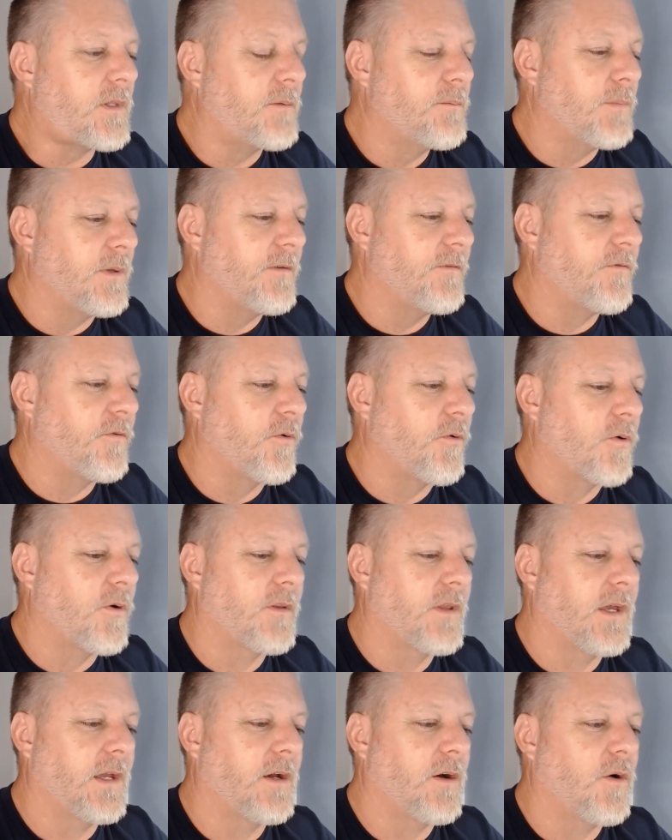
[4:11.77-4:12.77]
before
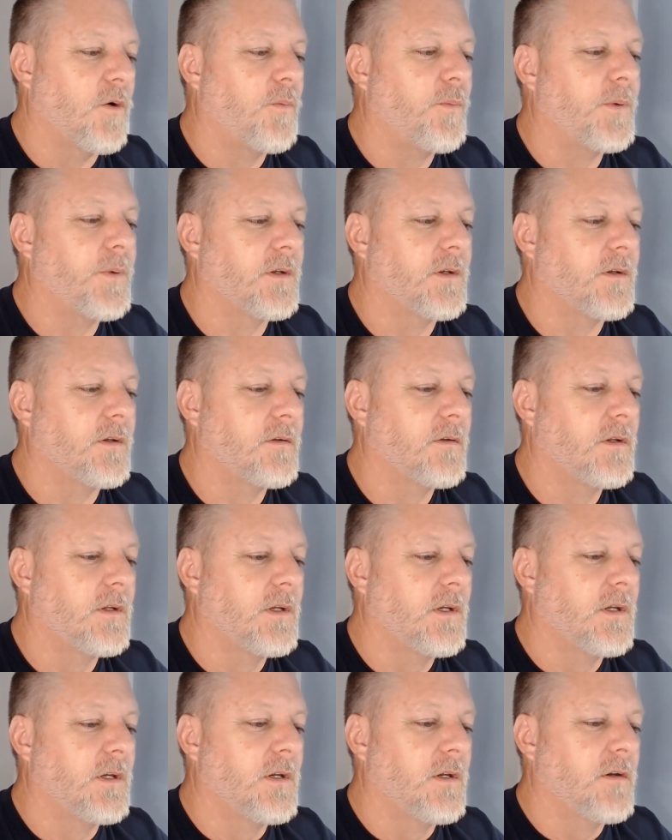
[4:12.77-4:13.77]
they open
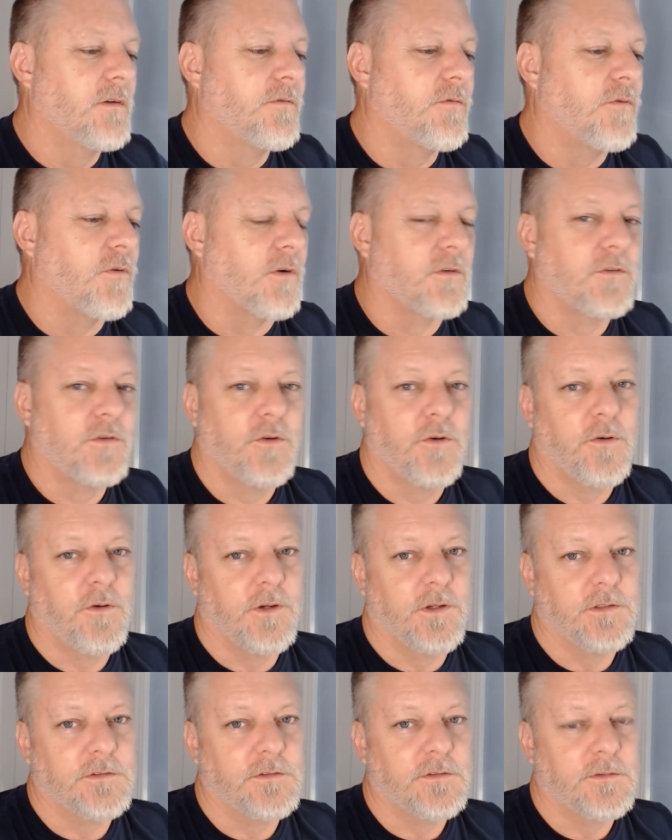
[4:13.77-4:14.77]
for
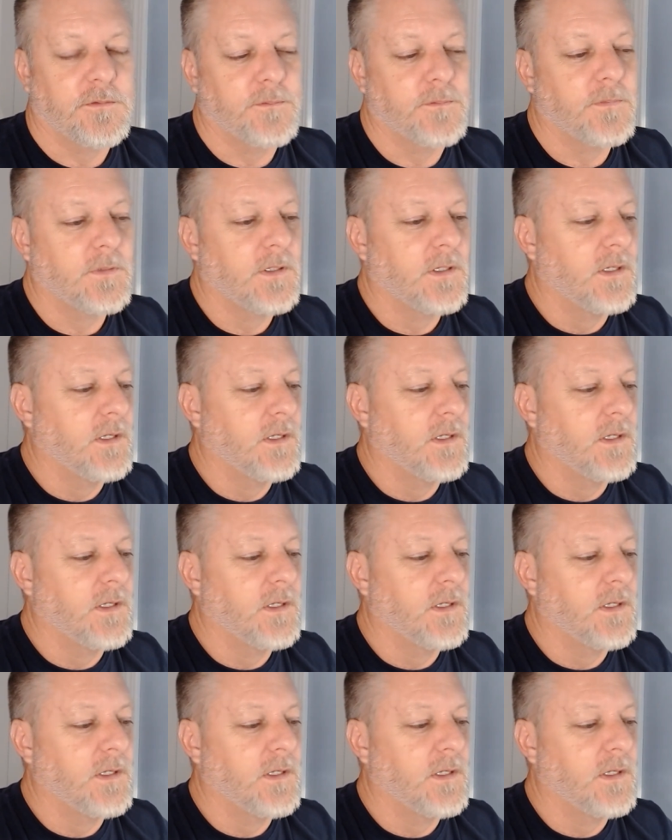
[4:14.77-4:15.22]
tourism.